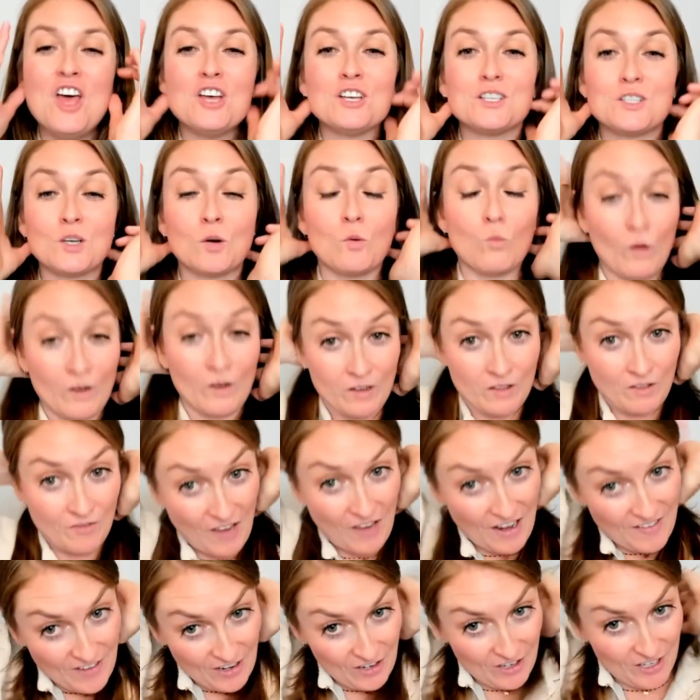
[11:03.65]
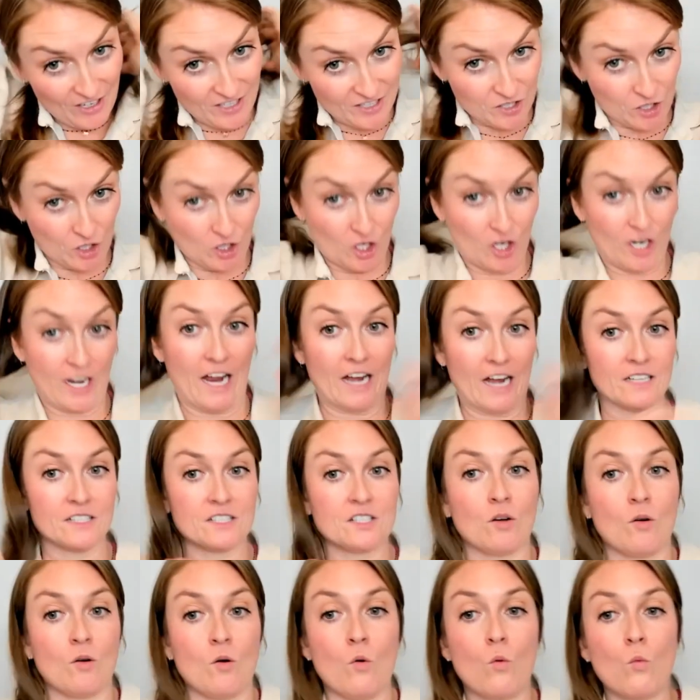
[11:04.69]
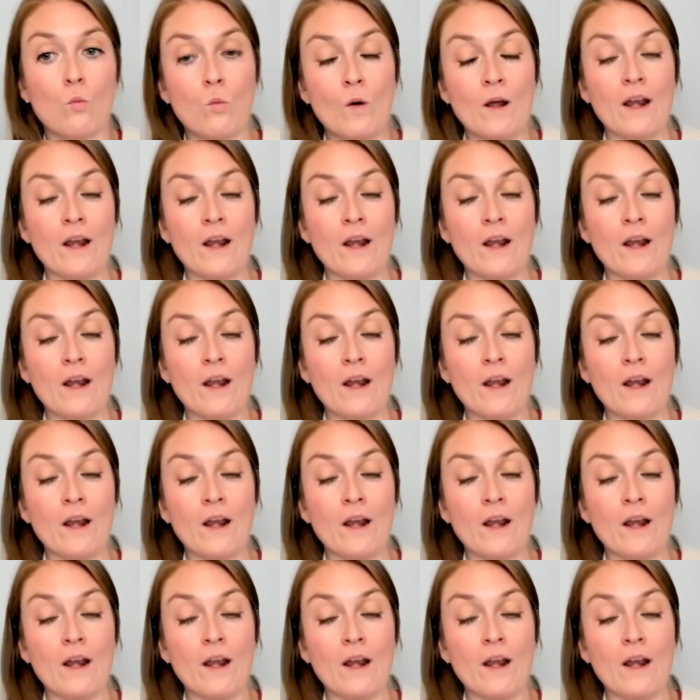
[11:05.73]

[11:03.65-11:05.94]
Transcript: So what are the 5 areas to look at? So